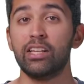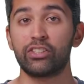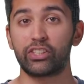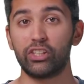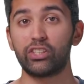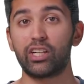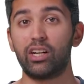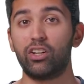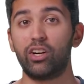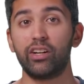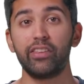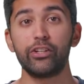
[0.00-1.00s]
Skills that are
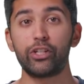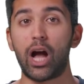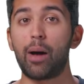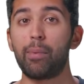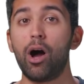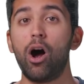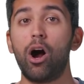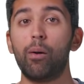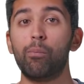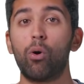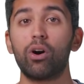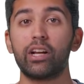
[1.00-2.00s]
learned on the job are
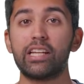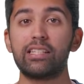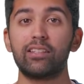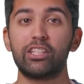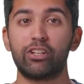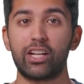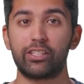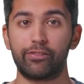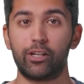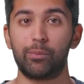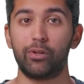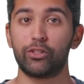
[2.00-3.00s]
more easily
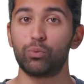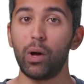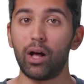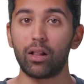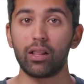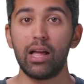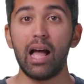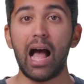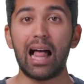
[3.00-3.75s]
transferable as well,